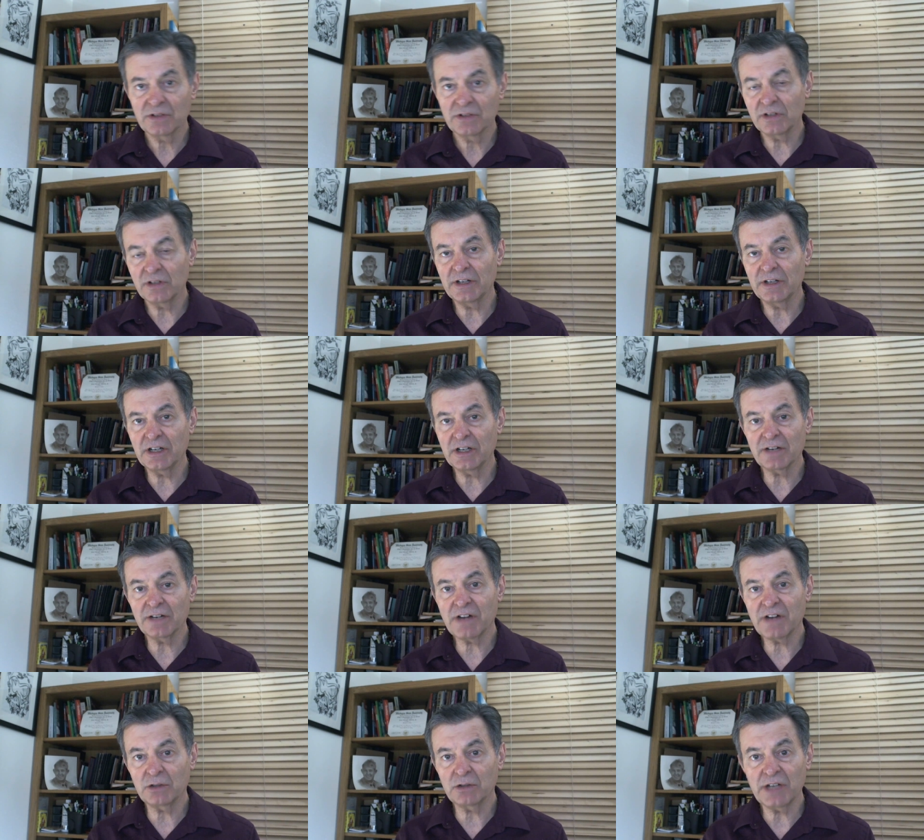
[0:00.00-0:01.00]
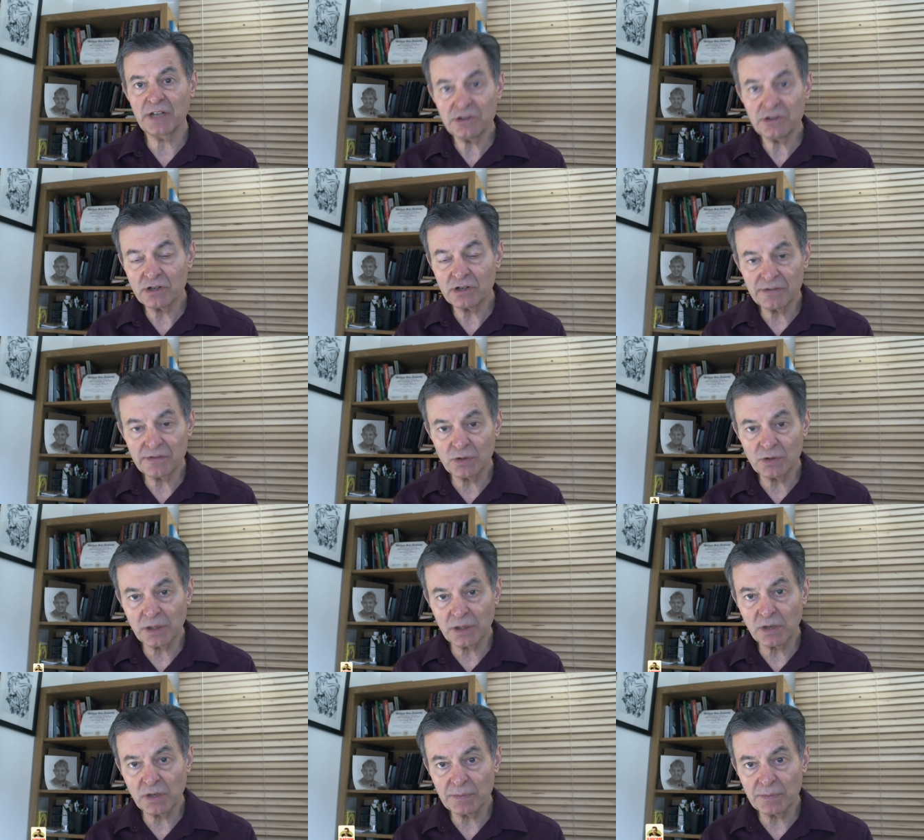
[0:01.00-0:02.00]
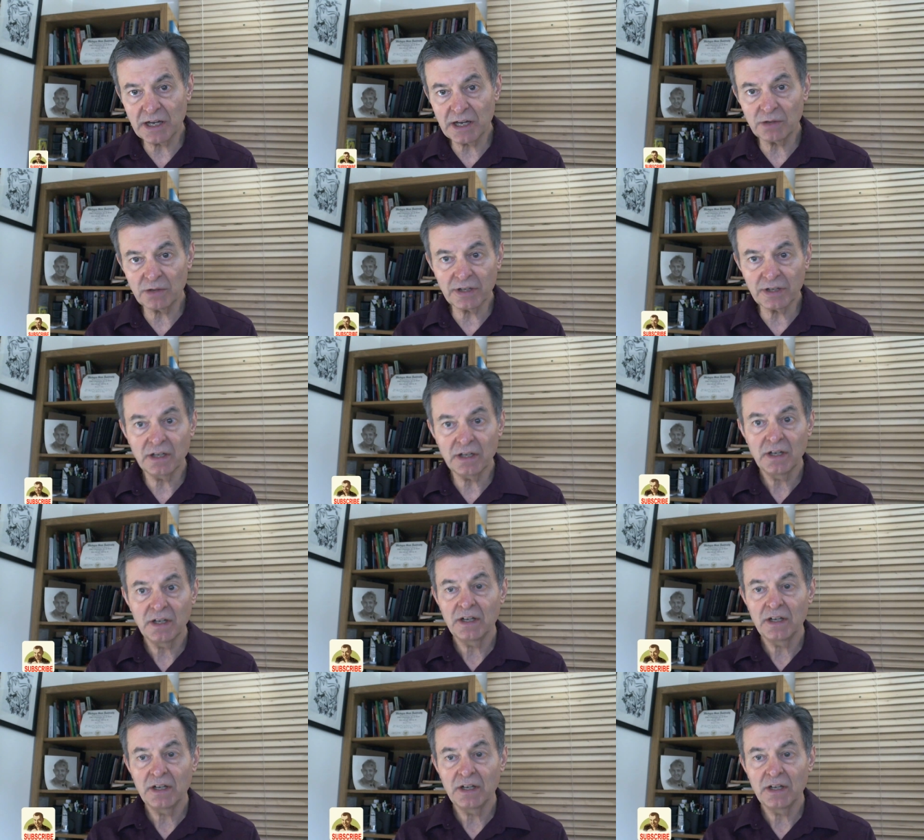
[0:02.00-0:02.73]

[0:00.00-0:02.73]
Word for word: So then you got to follow nature if you really want to be healthy.